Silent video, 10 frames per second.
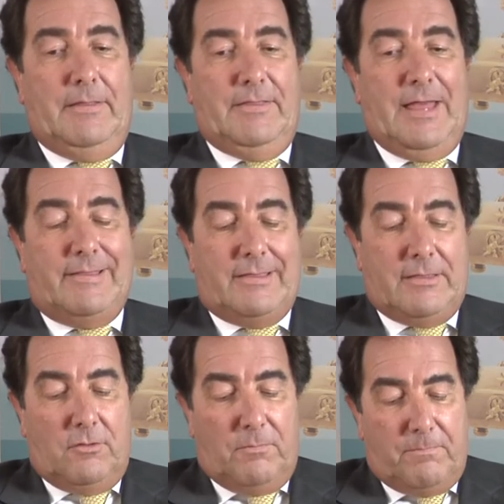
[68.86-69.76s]
That's
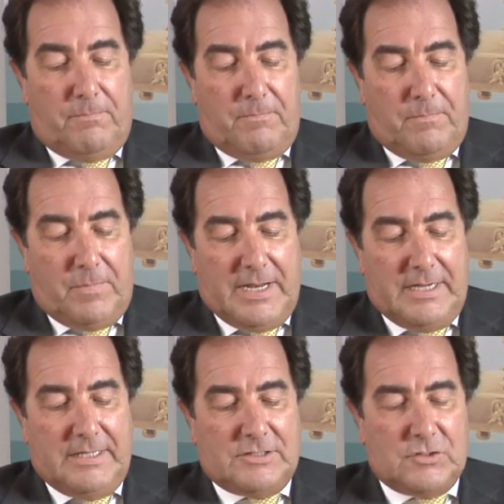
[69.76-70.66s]
the
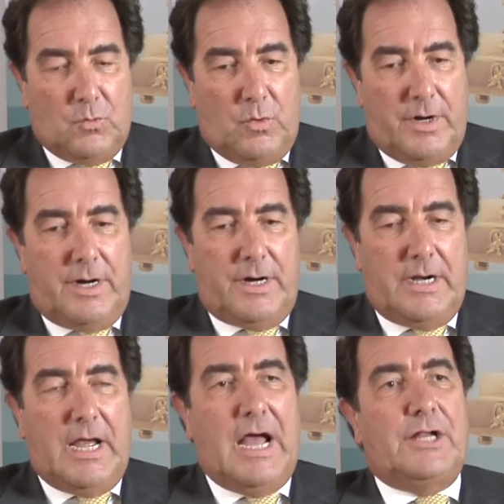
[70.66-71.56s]
place
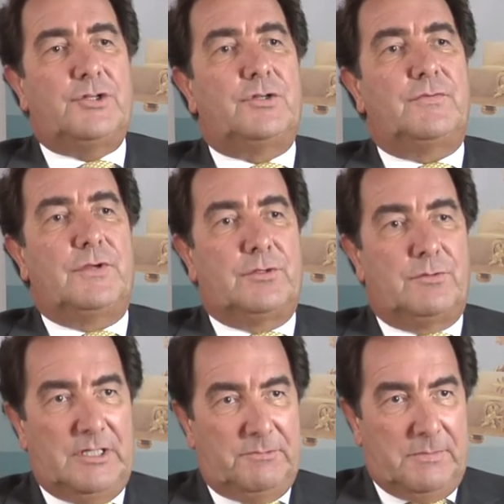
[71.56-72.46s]
where adjuvant
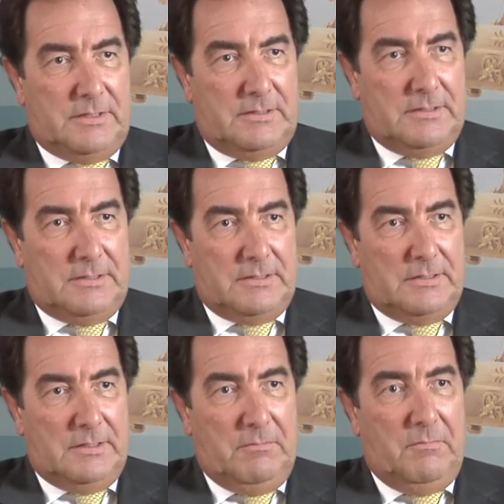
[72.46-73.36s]
treatments
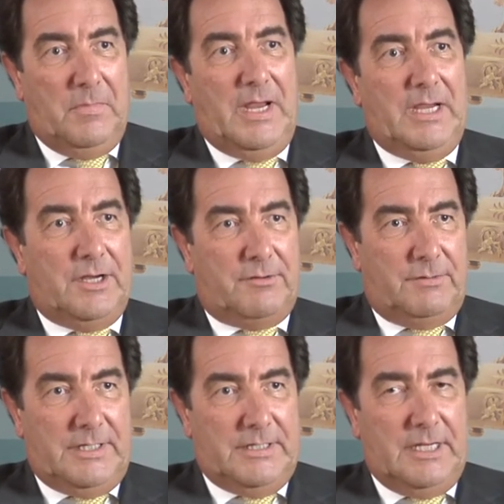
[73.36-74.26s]
may
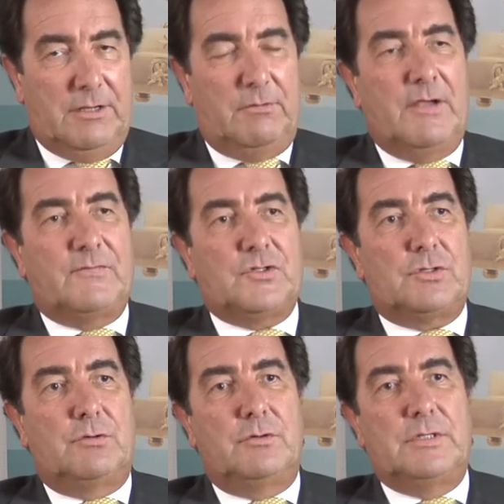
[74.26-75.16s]
increase, and we have
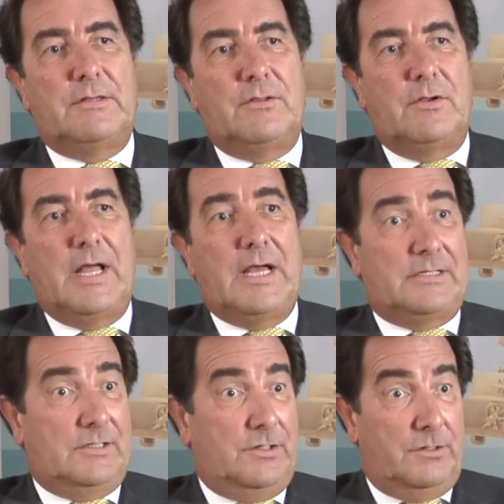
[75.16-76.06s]
showed in the
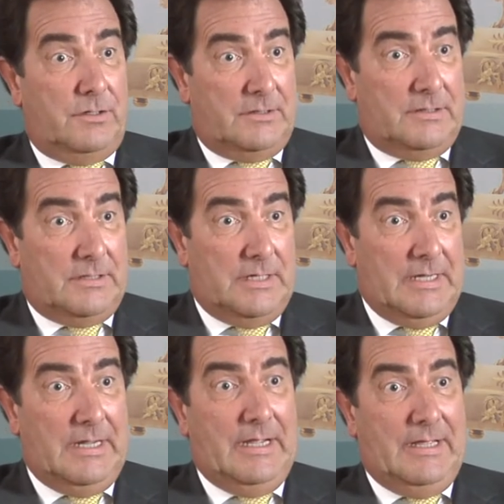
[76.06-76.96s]
last years
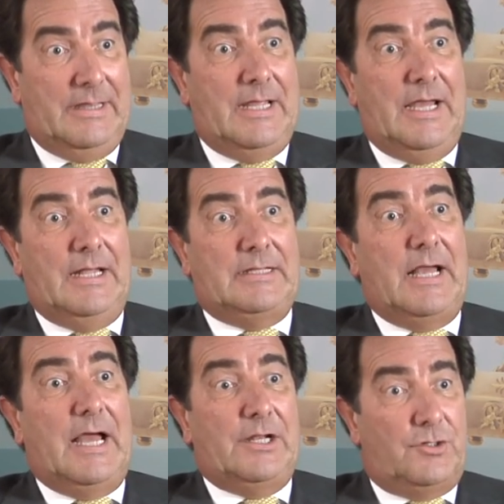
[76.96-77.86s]
that
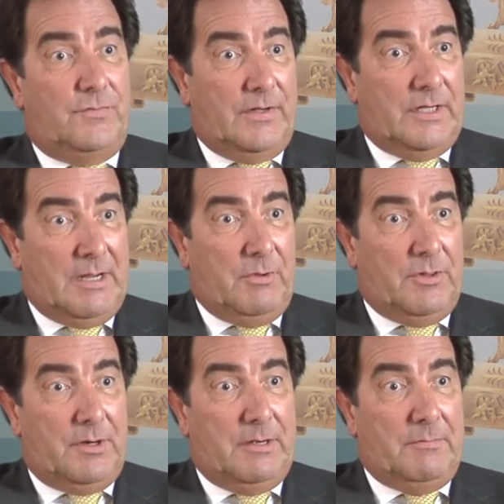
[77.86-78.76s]
adjuvant
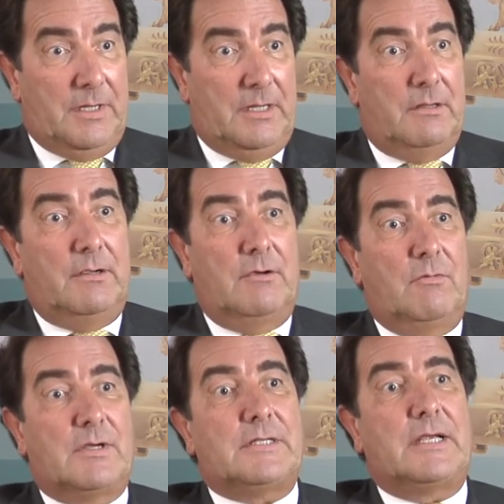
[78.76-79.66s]
chemotherapy
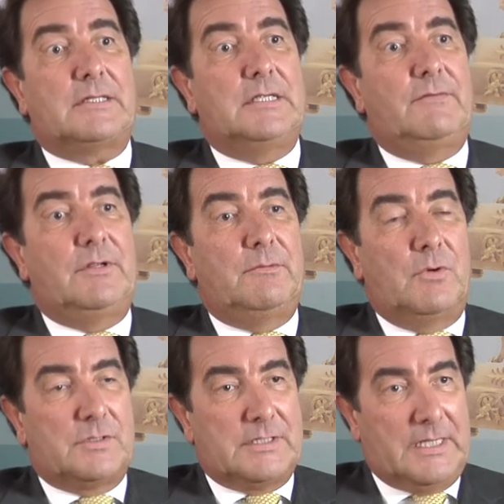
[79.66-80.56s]
was active in
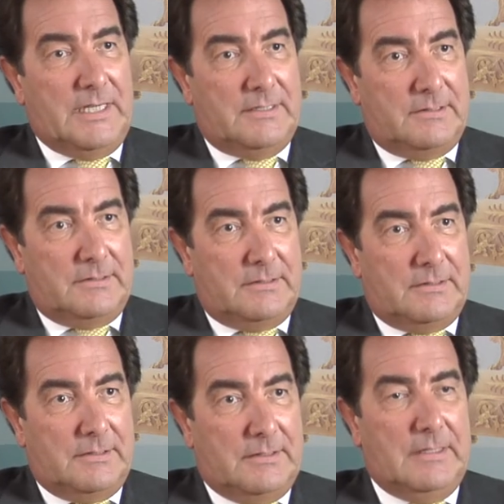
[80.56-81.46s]
most cases.